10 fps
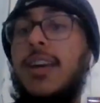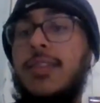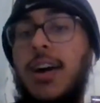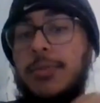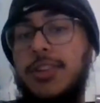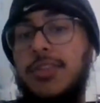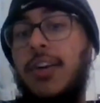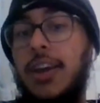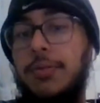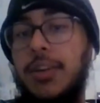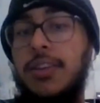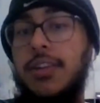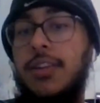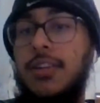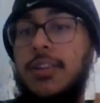So I'm just fine with
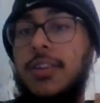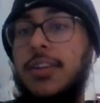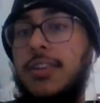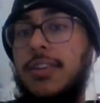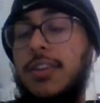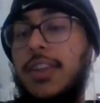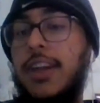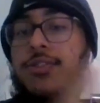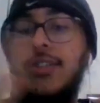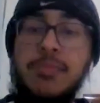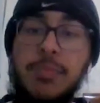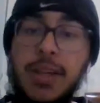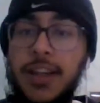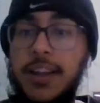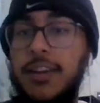the extra
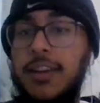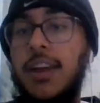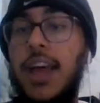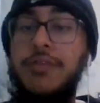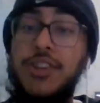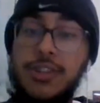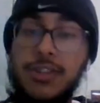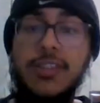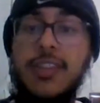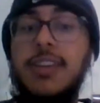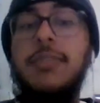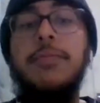speed and efficiency.